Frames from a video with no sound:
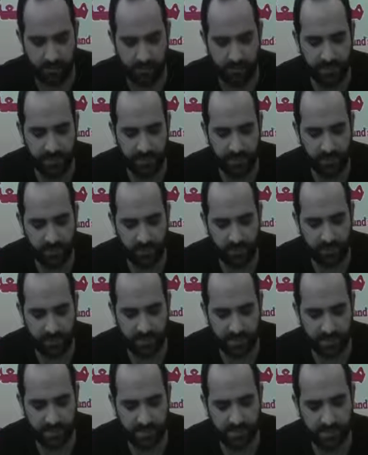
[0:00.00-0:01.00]
People of
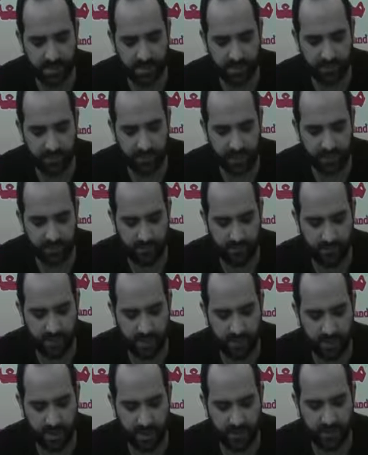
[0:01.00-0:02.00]
his time came
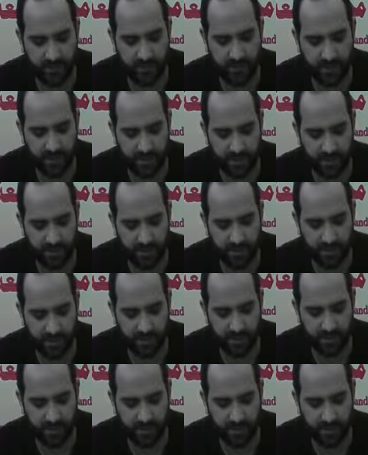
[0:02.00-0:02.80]
from every far